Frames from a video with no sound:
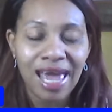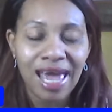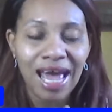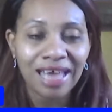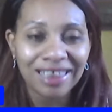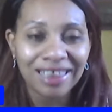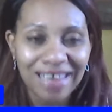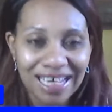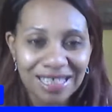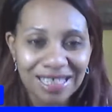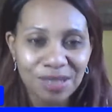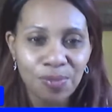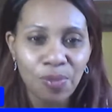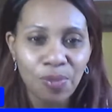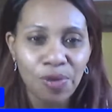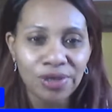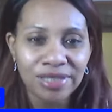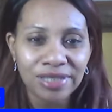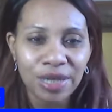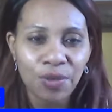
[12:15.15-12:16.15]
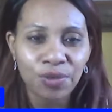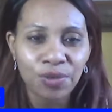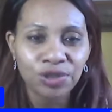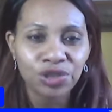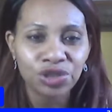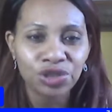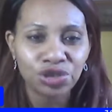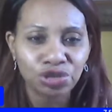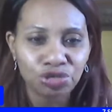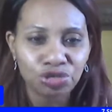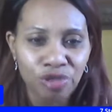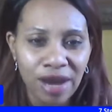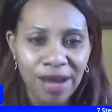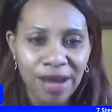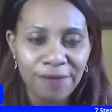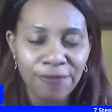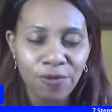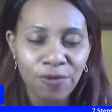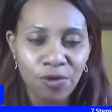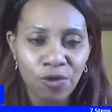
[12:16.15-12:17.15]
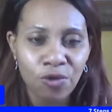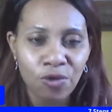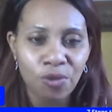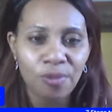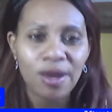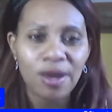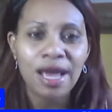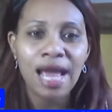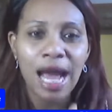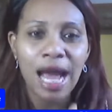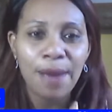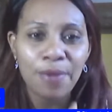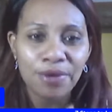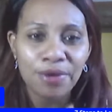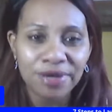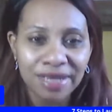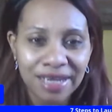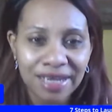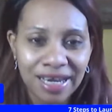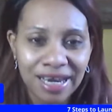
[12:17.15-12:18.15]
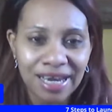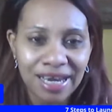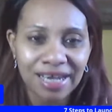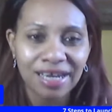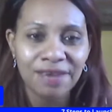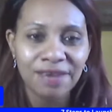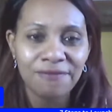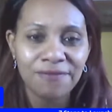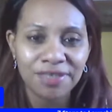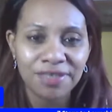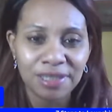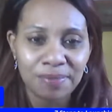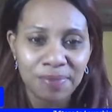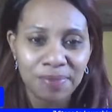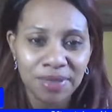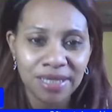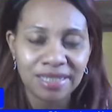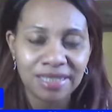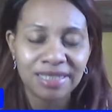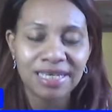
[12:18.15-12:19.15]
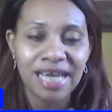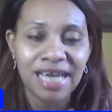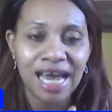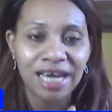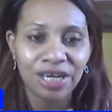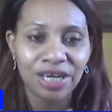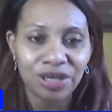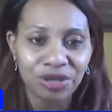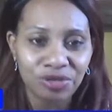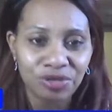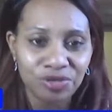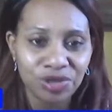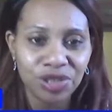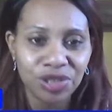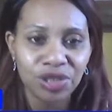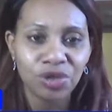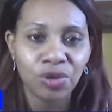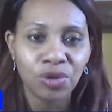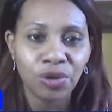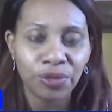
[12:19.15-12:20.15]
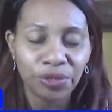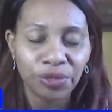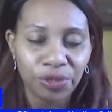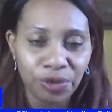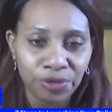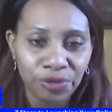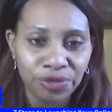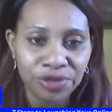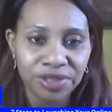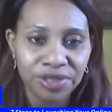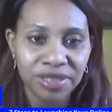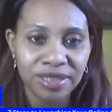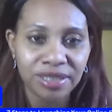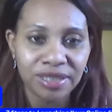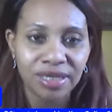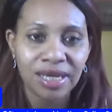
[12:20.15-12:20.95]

And that's the point I want to drive home about gaining visibility and increasing your authority